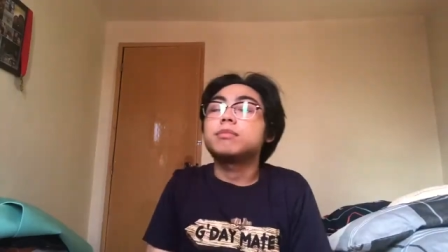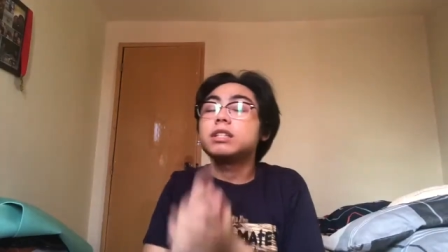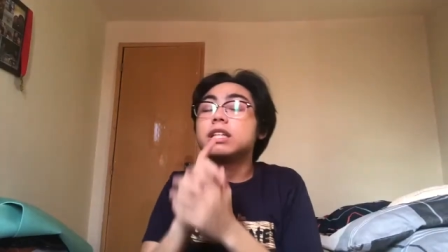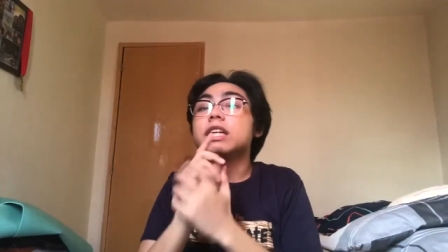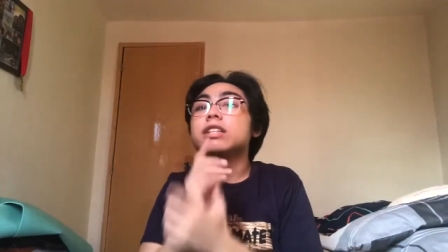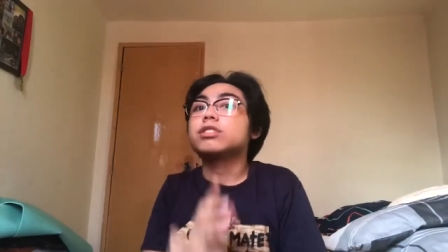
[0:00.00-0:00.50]
the
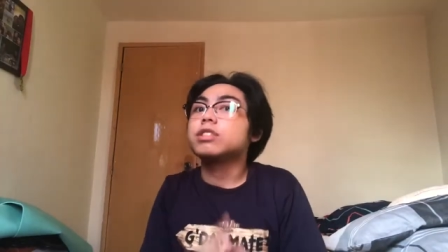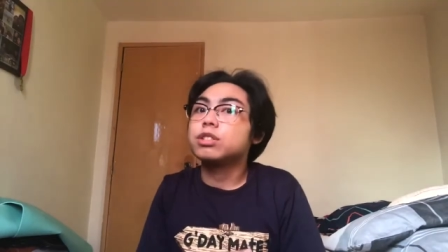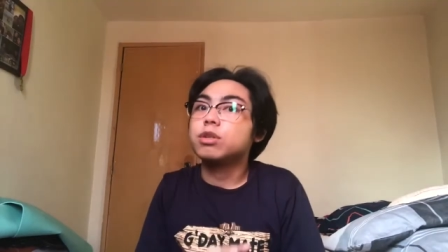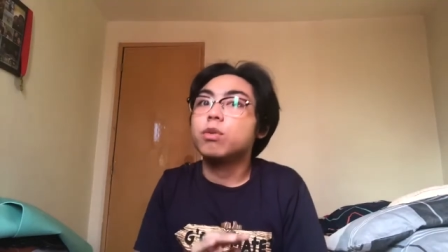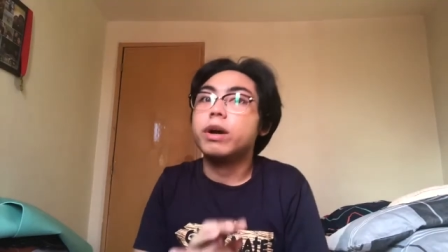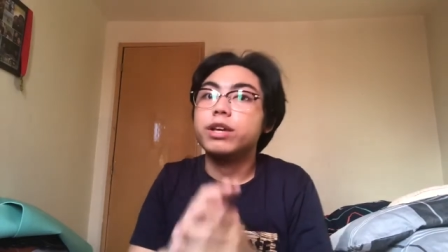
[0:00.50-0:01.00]
next
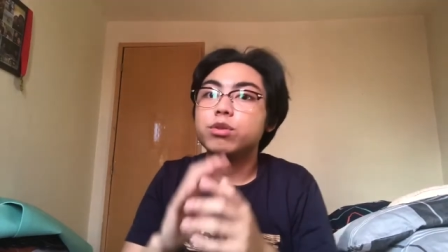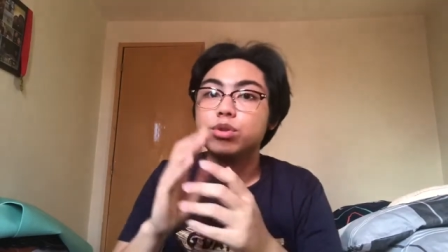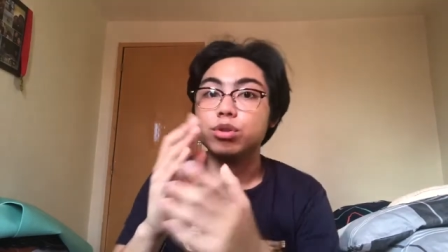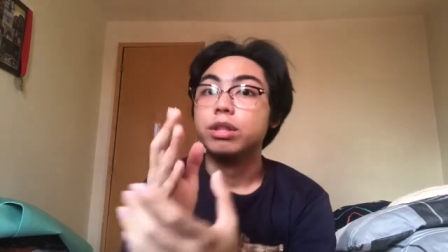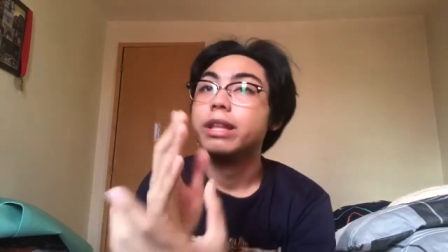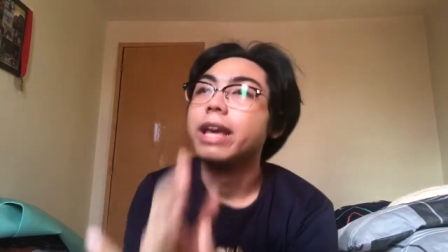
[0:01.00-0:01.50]
reason why you
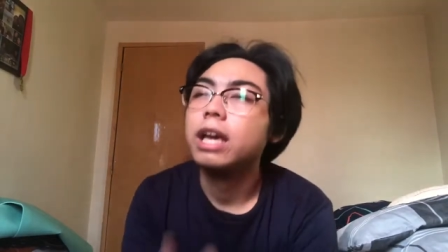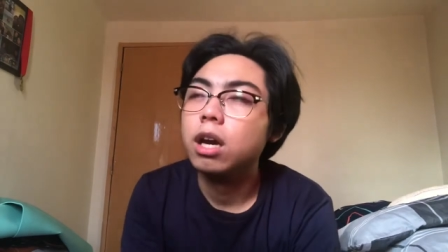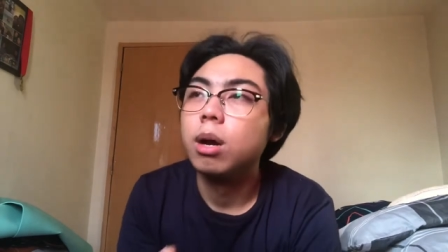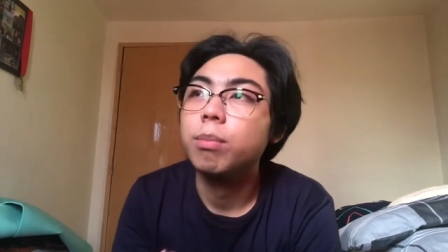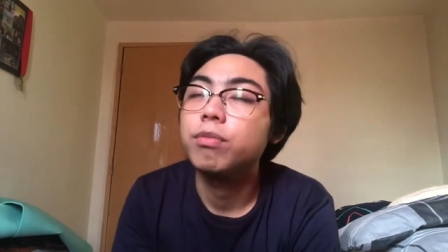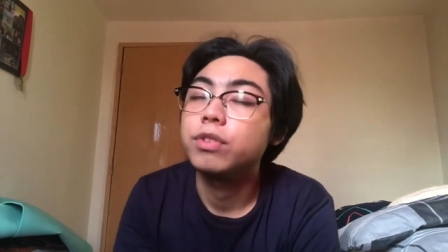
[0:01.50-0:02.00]
should take
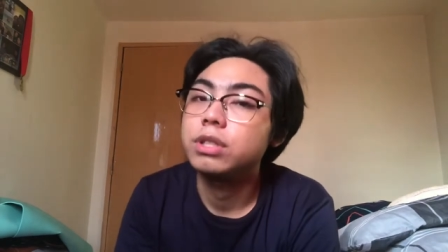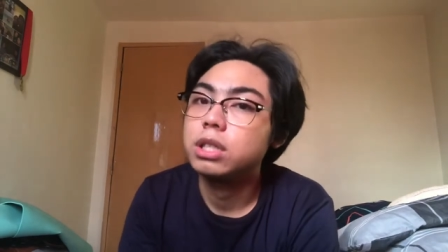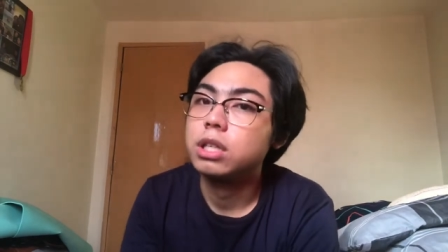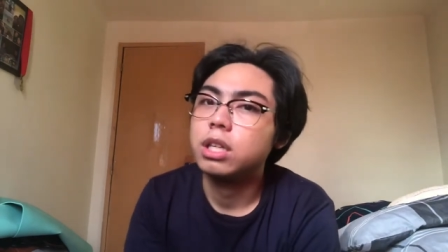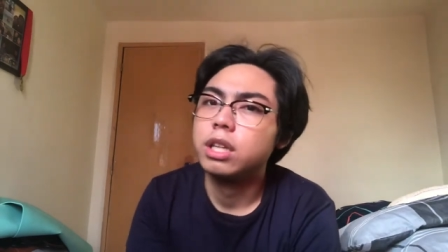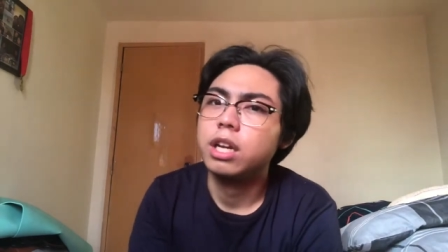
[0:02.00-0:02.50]
up
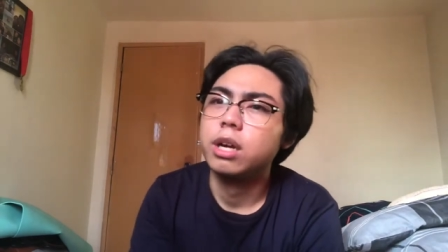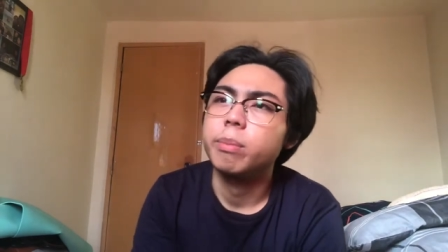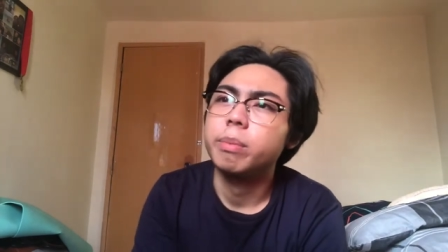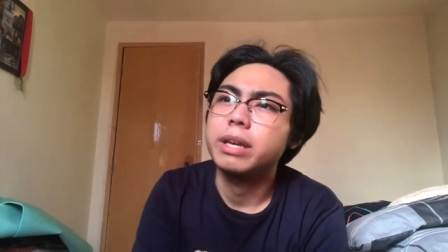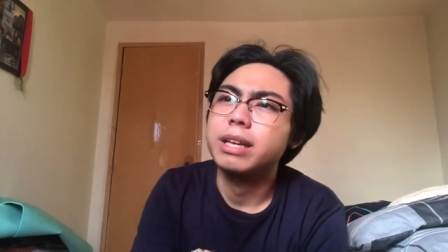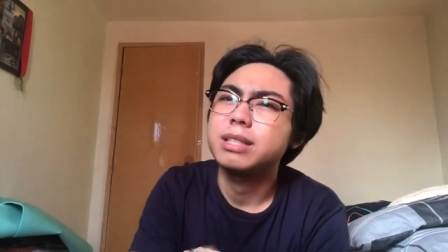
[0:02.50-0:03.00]
physical
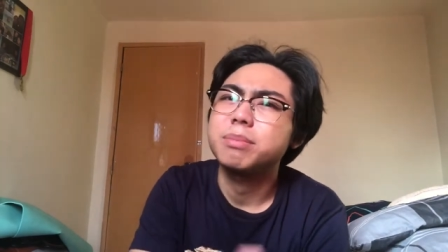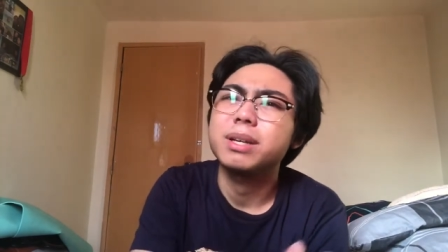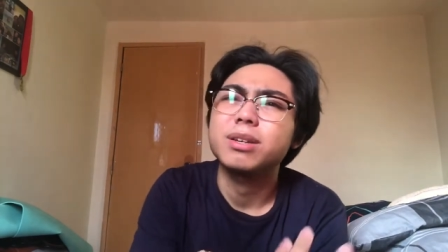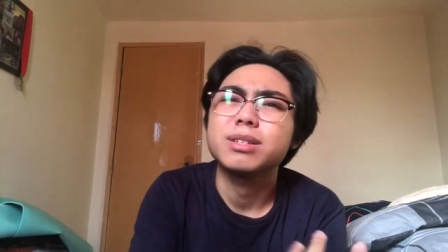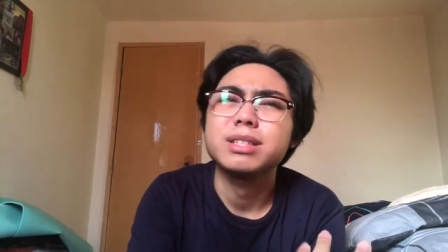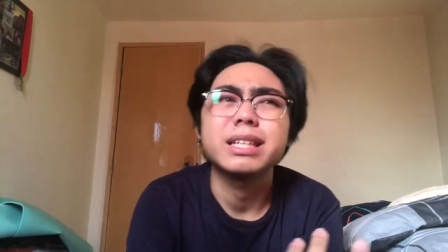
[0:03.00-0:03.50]
therapy is
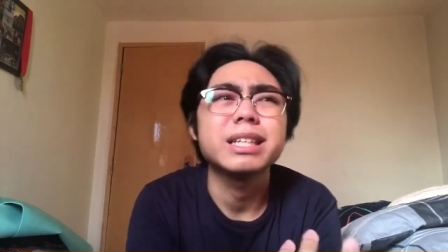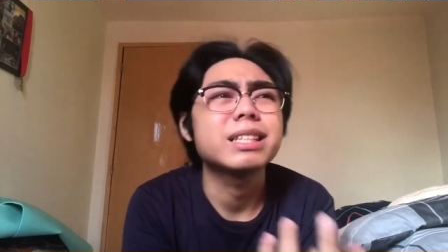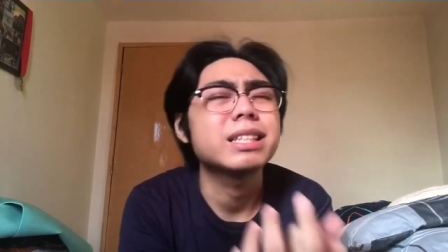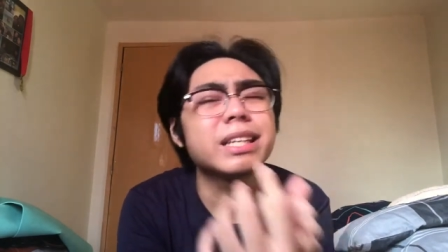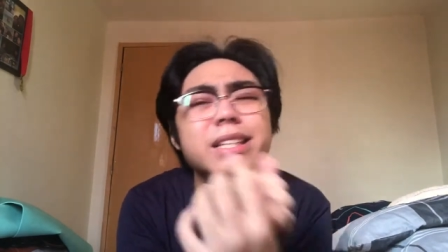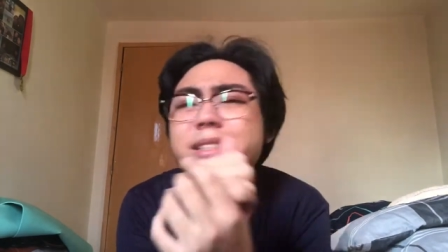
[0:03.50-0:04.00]
because it
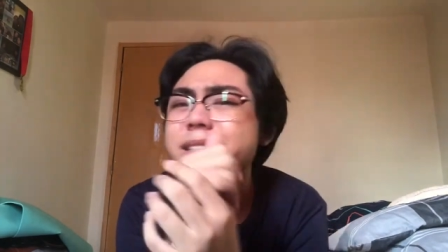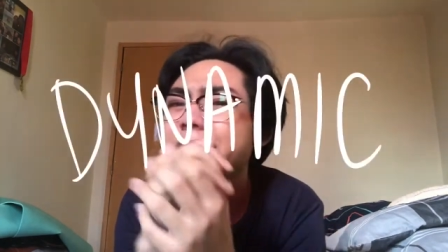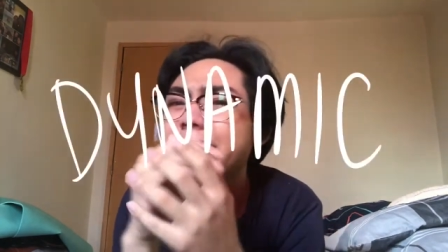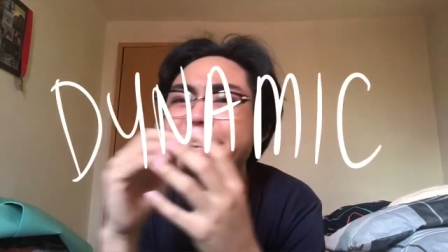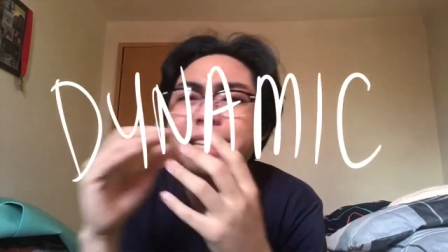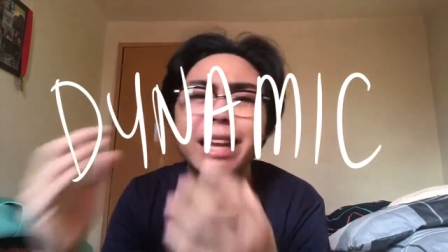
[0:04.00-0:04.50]
is
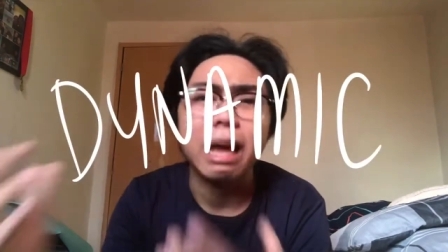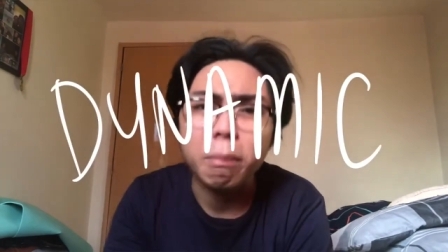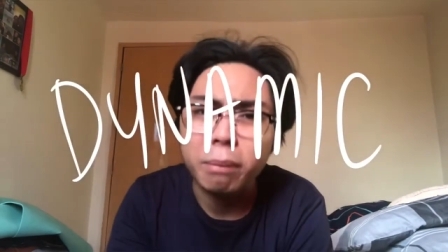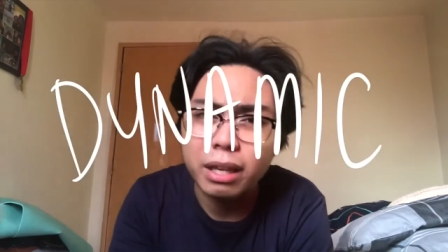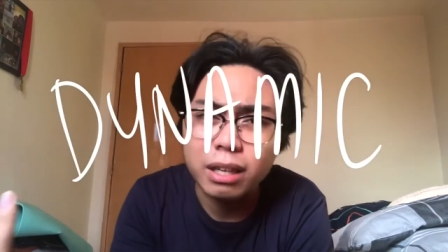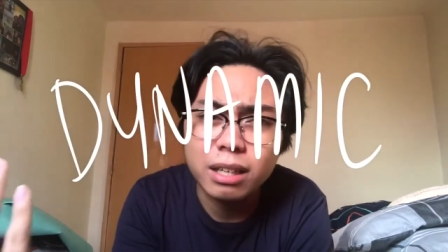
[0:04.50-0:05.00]

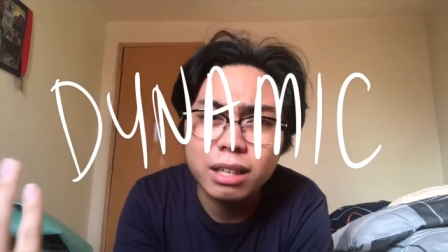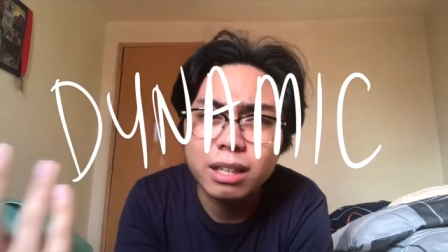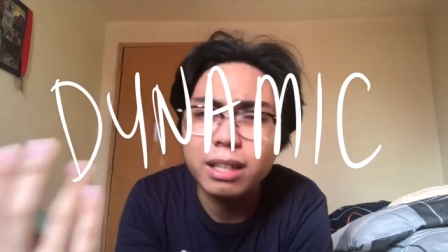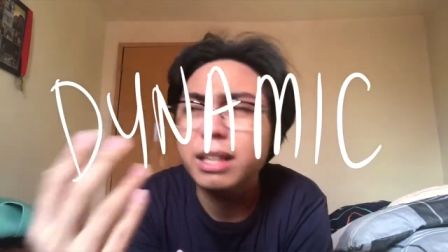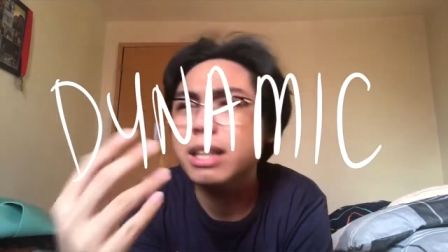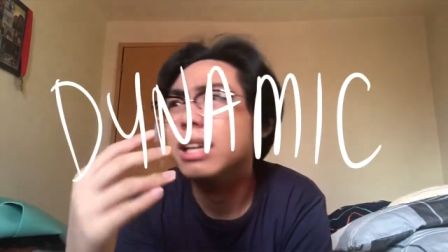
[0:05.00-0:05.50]
dynamic.
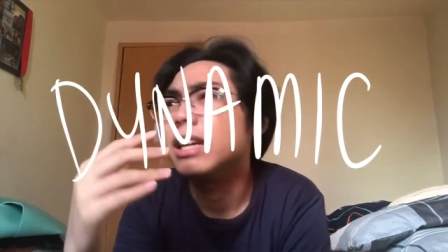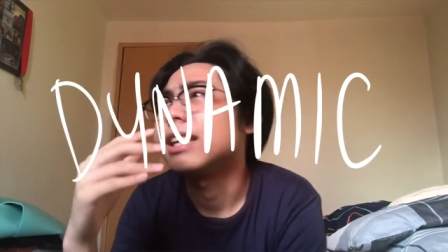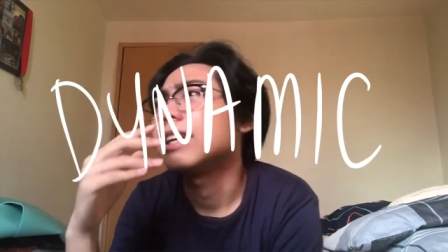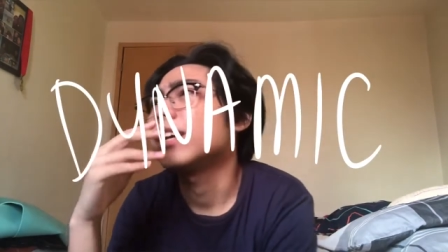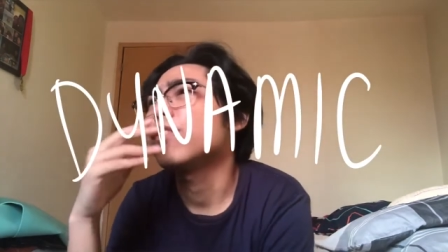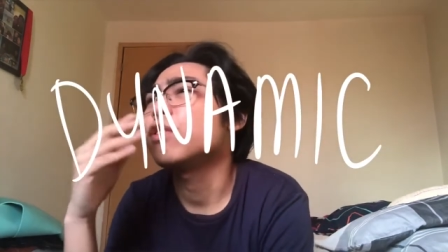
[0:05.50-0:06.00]

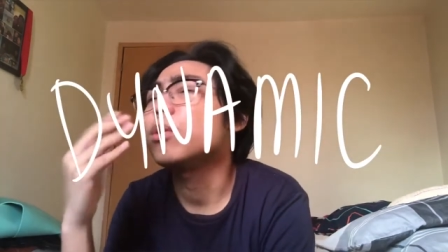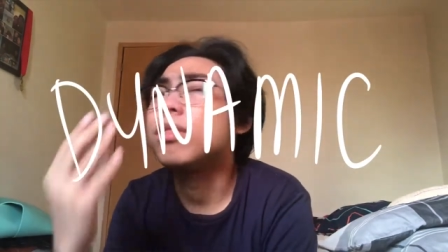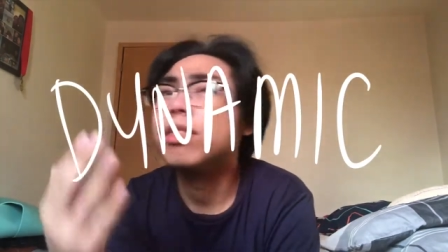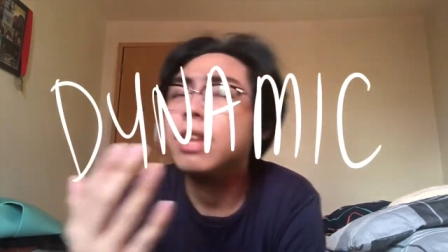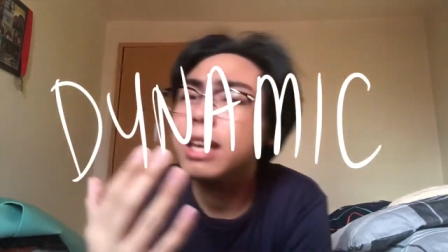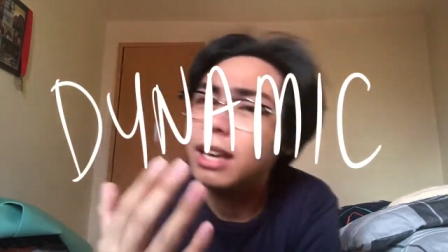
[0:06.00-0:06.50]
If you
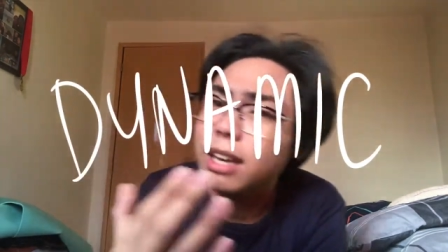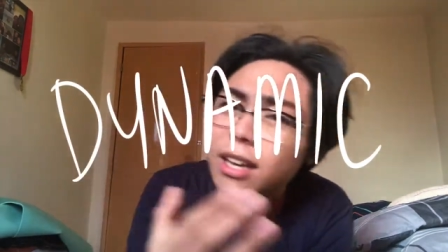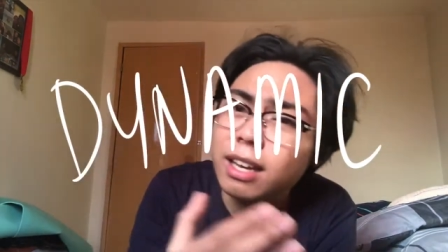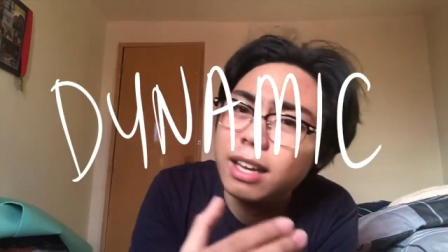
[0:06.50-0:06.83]
think